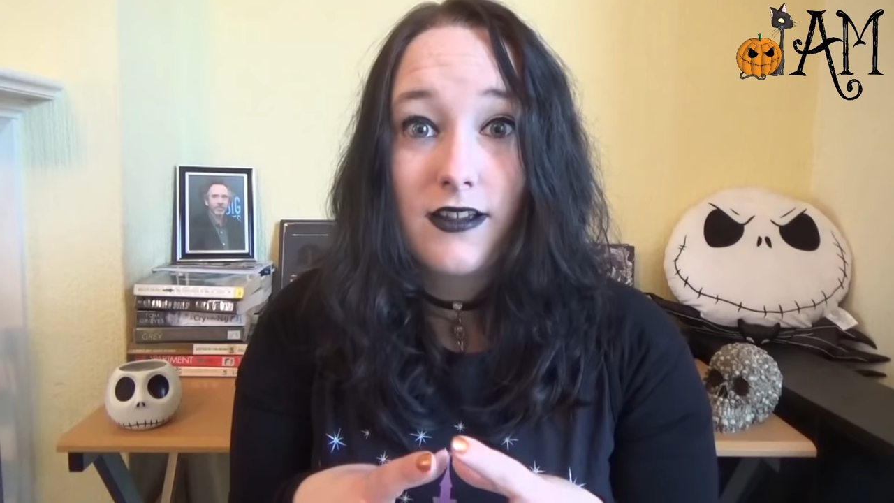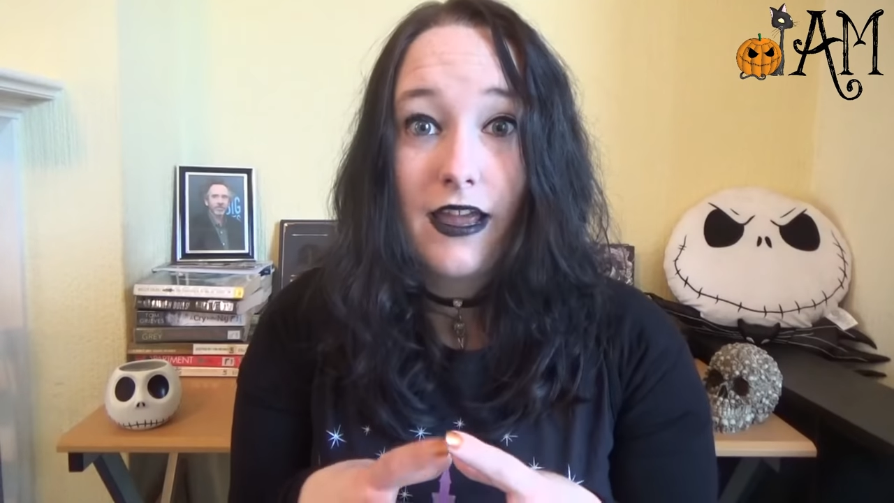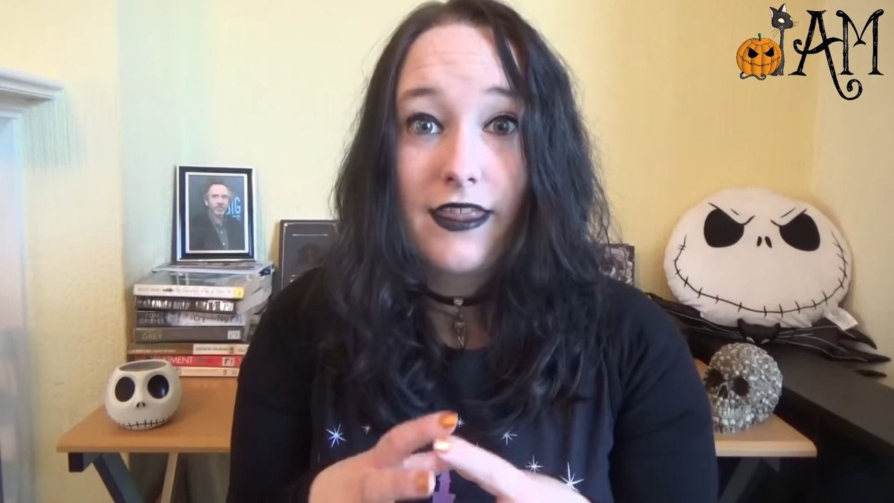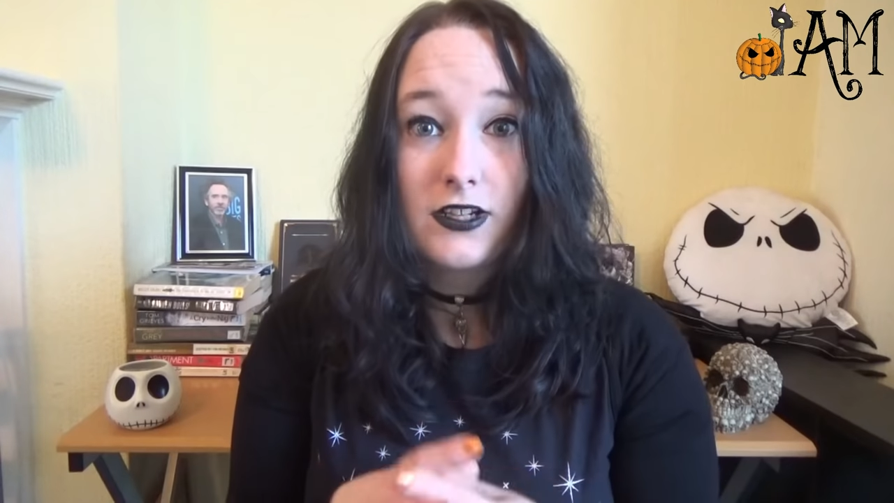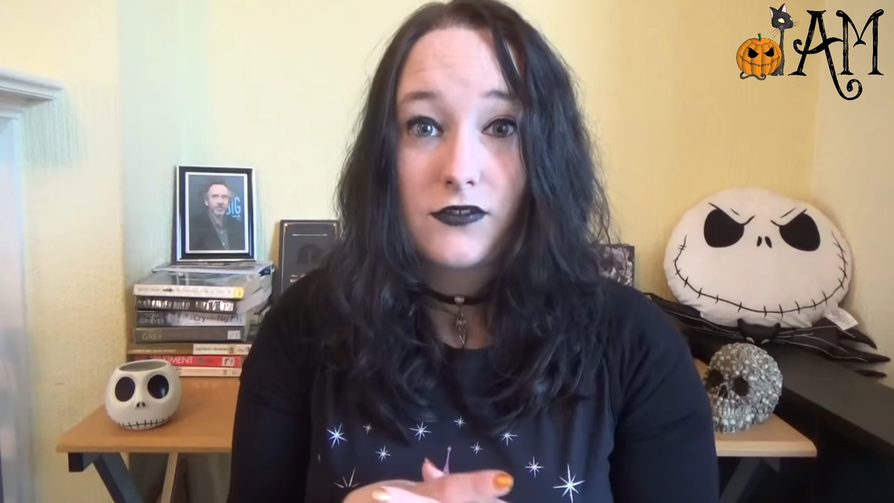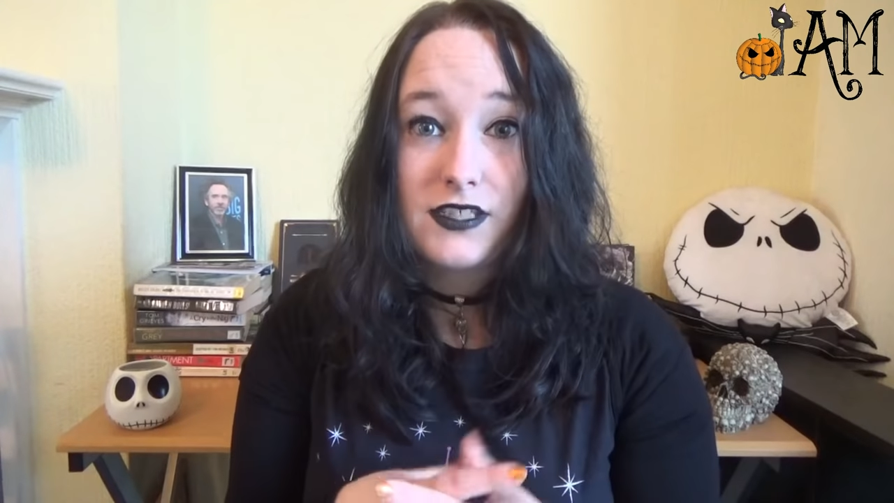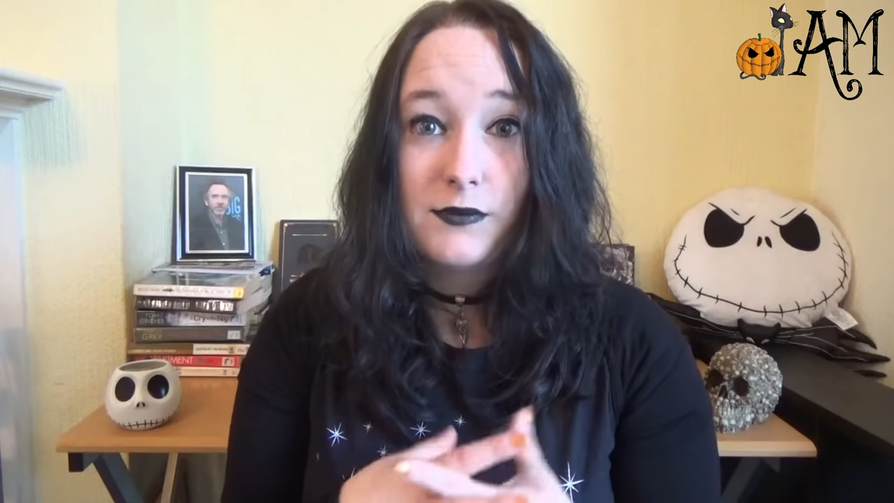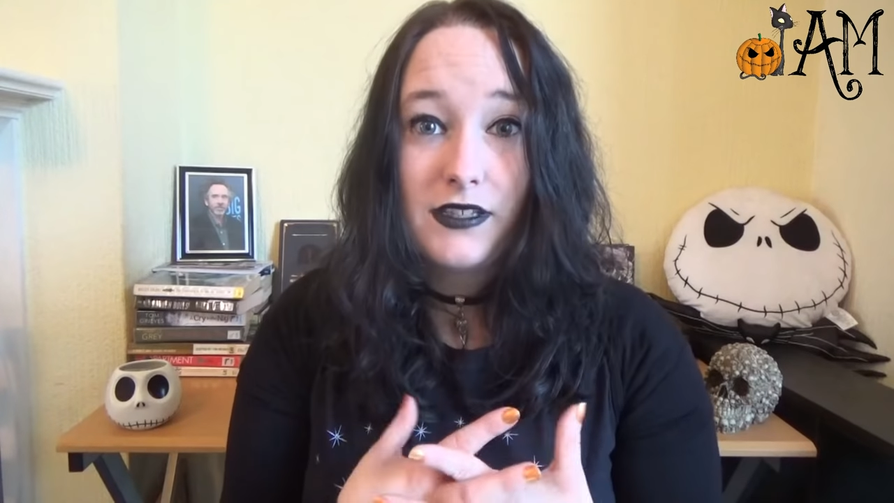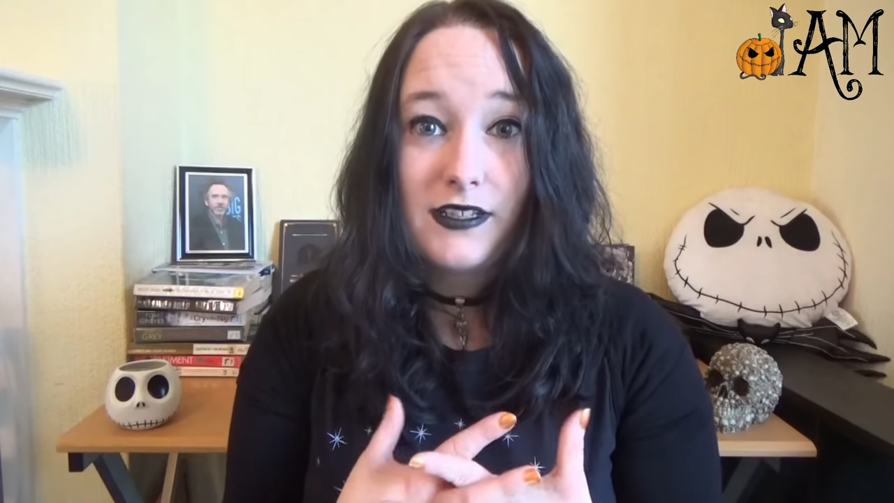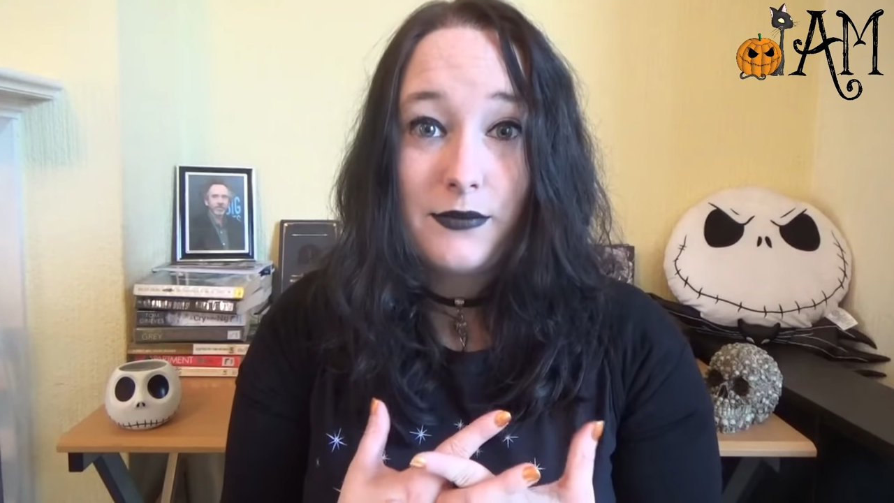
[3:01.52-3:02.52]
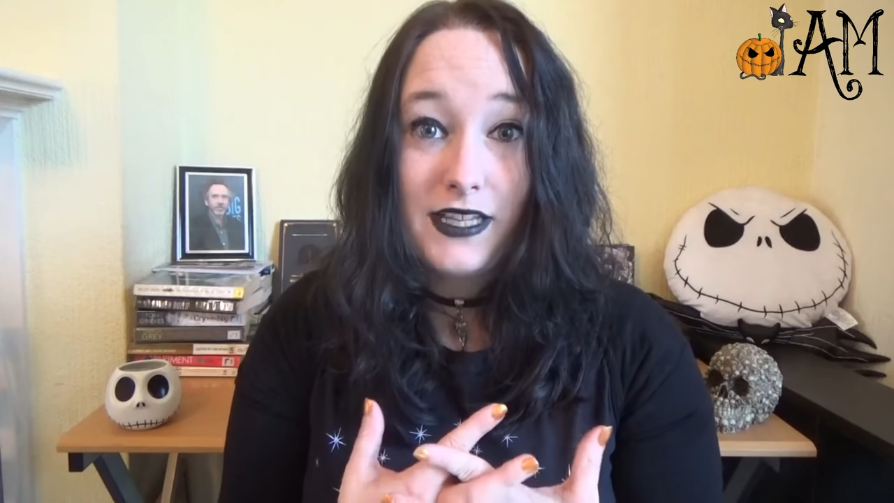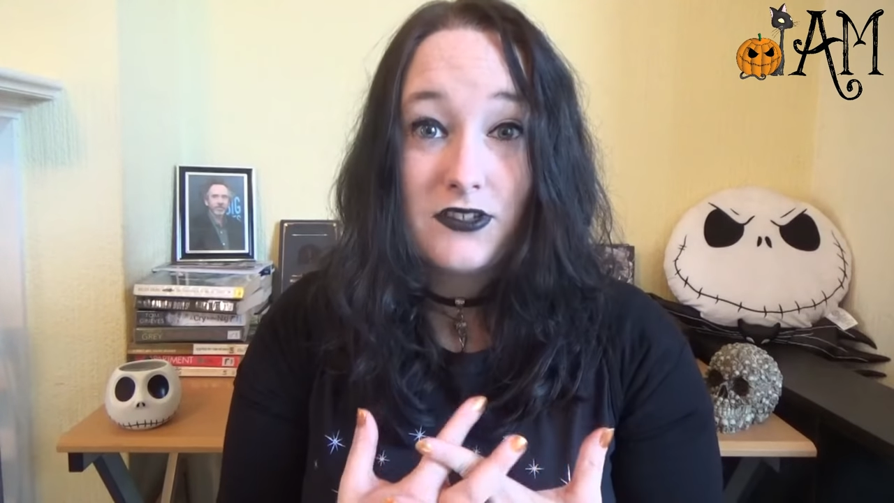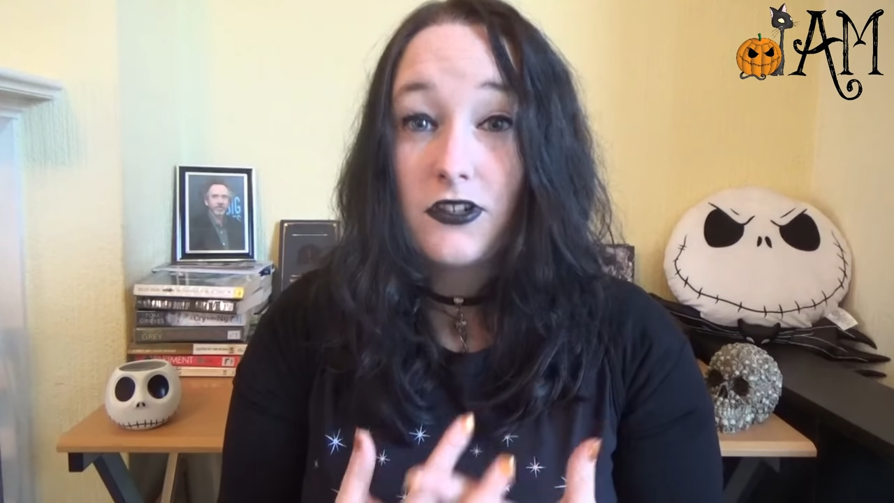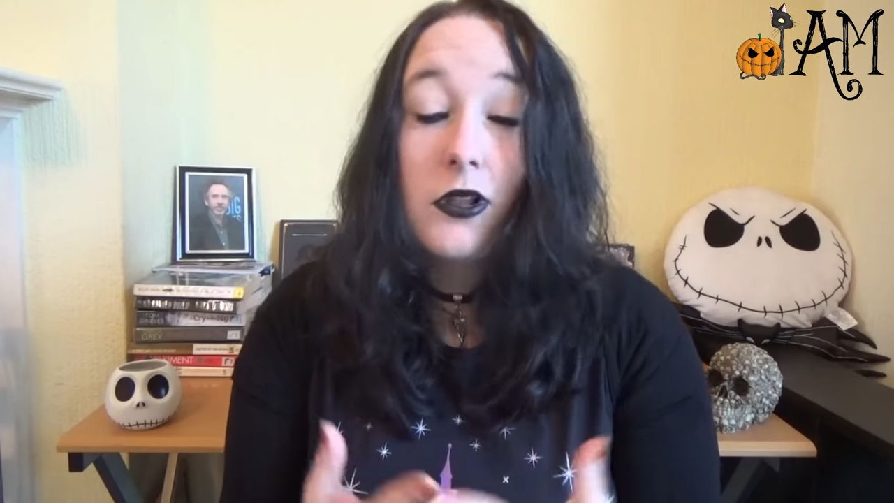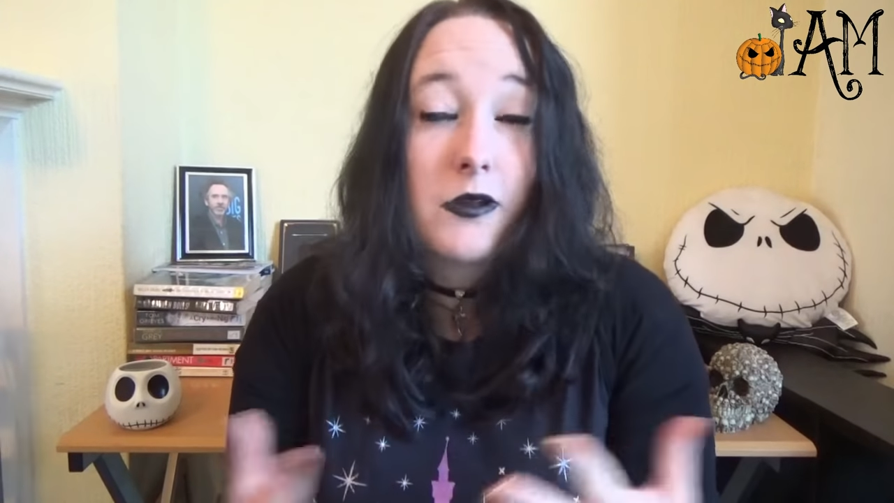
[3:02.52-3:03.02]
and that obviously play,
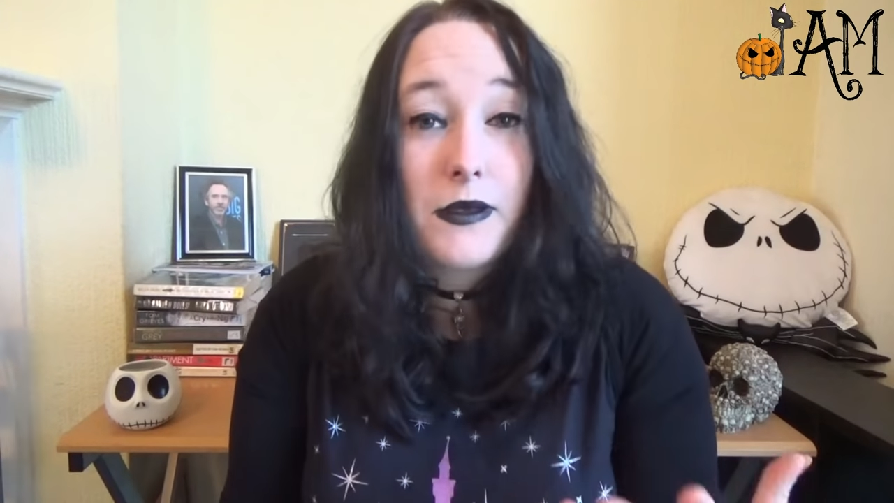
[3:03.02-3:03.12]
plays on a lot